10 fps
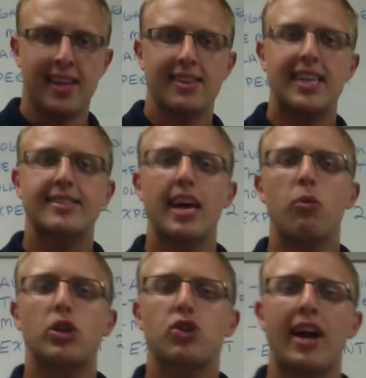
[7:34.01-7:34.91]
let's say
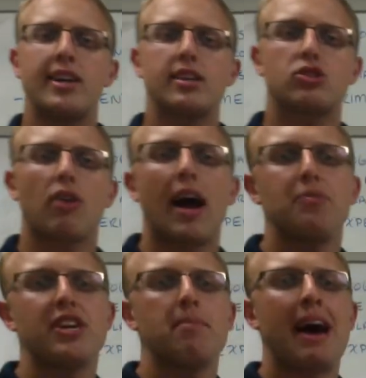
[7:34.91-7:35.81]
we're trying to
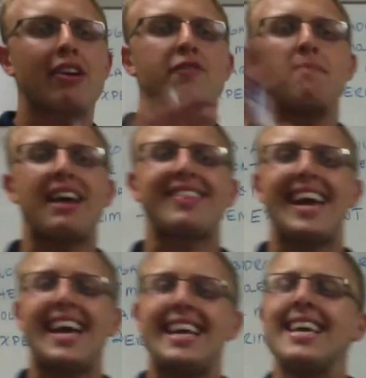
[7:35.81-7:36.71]
describe the amount of
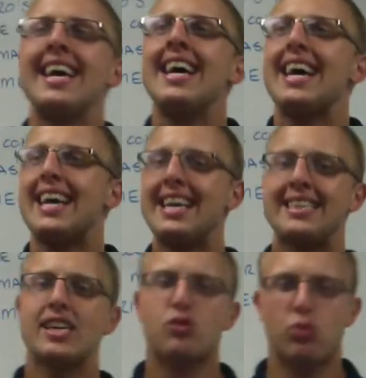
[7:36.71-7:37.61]
methane in
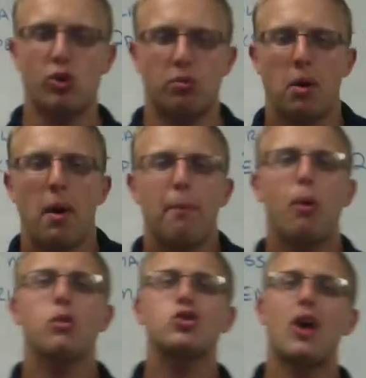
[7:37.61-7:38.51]
this room,
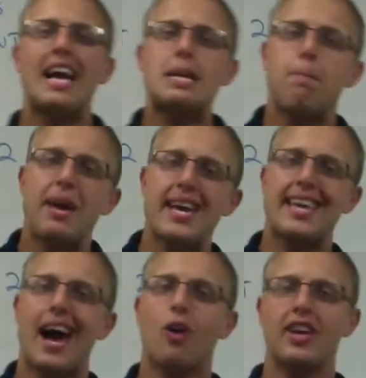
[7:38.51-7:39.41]
but we're trying to
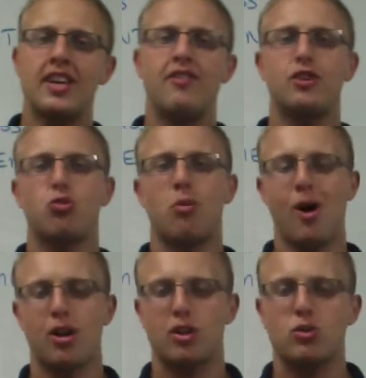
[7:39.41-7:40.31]
pick out individual
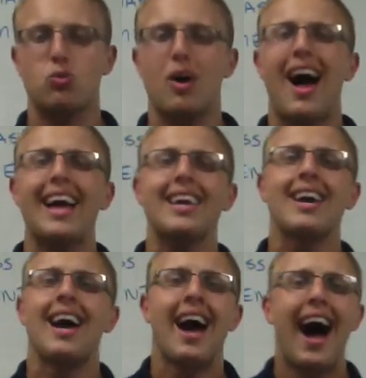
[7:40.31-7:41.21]
molecules. Well,
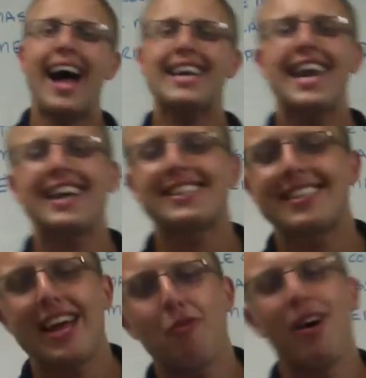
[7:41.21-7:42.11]
I can't
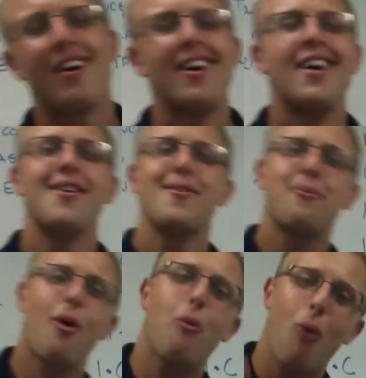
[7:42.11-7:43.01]
say, well,
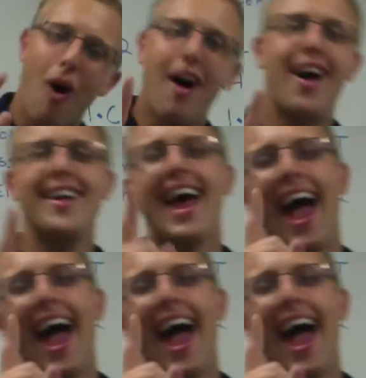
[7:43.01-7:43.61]
1